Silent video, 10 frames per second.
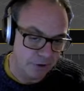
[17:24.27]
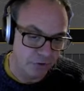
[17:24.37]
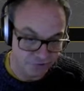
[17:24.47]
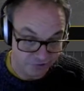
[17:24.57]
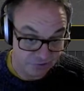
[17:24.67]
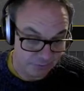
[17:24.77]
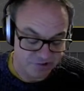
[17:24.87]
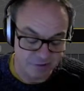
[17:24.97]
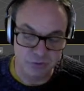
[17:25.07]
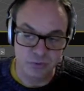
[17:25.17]
just
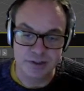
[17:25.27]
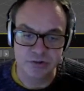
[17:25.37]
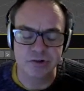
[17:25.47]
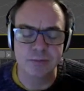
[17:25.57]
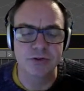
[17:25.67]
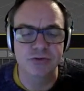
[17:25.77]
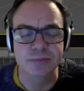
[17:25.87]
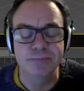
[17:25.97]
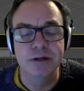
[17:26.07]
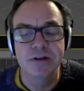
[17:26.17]
switching between geometry.
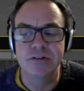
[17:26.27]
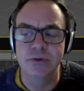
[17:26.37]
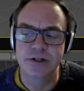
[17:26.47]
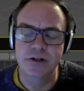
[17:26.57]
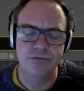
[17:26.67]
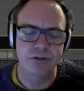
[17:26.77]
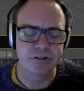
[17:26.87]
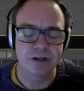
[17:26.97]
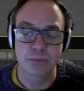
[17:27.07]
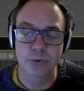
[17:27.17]
So I could, for
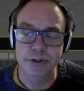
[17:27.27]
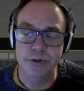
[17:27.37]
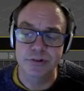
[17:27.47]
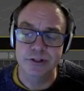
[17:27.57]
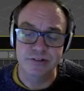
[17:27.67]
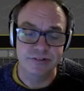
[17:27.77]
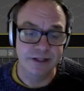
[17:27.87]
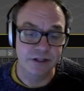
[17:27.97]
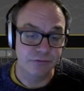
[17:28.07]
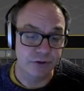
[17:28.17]
example, use it to
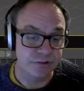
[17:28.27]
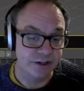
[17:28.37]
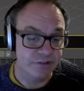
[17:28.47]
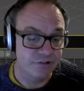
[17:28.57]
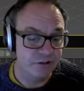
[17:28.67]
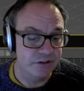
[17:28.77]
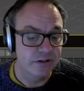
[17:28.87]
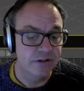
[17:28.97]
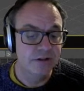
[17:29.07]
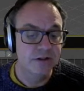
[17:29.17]
set the rotation
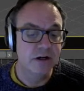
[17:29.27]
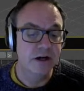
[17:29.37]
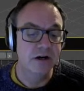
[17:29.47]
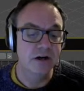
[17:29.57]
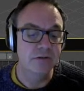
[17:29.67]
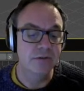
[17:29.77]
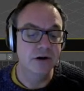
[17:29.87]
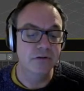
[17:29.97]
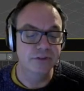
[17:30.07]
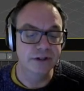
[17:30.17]

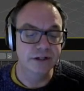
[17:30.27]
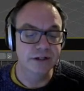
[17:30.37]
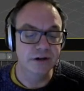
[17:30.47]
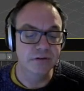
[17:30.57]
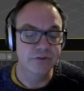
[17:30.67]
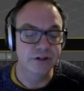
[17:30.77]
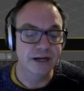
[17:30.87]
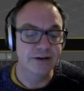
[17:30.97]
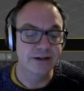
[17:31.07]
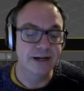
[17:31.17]
of the
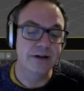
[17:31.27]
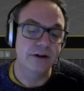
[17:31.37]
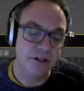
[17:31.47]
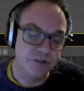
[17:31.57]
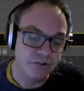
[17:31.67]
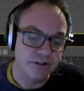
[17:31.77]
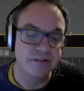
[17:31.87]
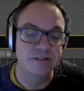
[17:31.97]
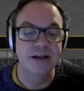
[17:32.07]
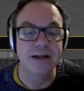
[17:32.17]
candy cane. I could use it
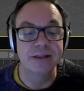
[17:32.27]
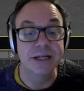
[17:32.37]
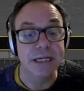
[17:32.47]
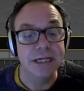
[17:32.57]
to set the